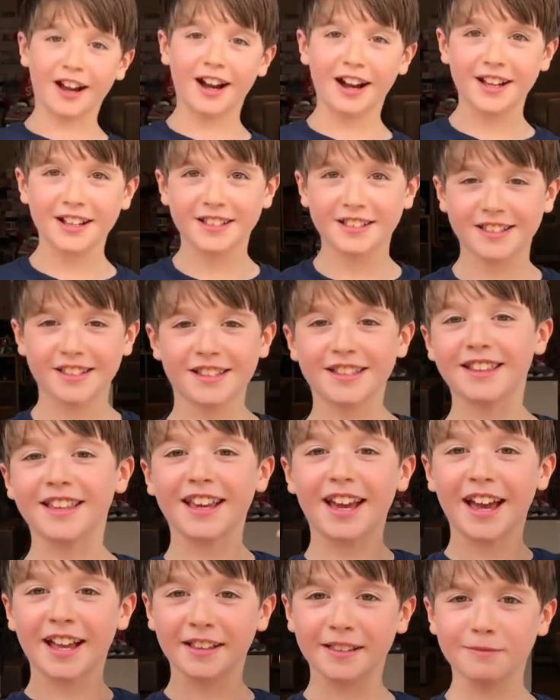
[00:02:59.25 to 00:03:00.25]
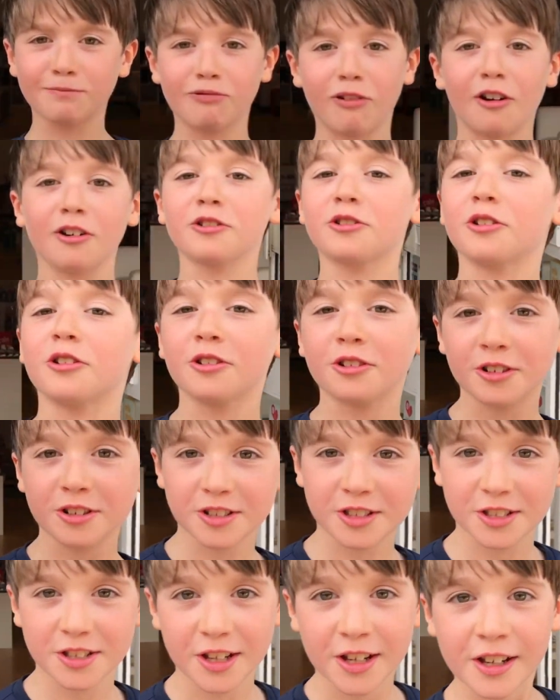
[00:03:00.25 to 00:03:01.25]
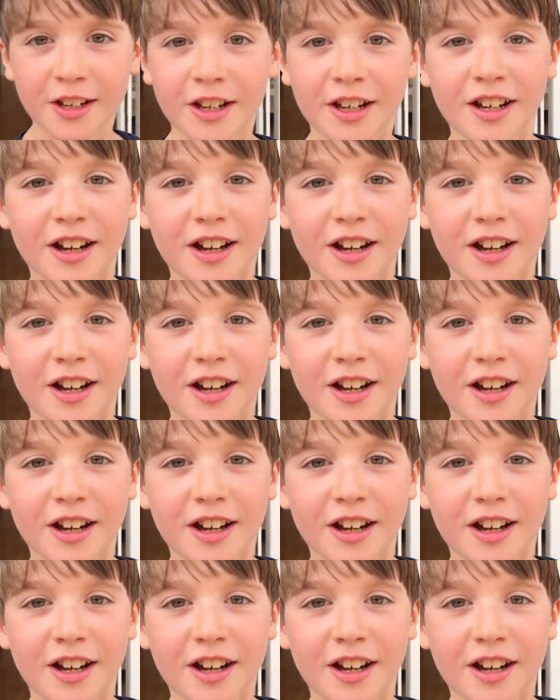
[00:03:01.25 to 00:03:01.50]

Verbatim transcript: guys, the end product.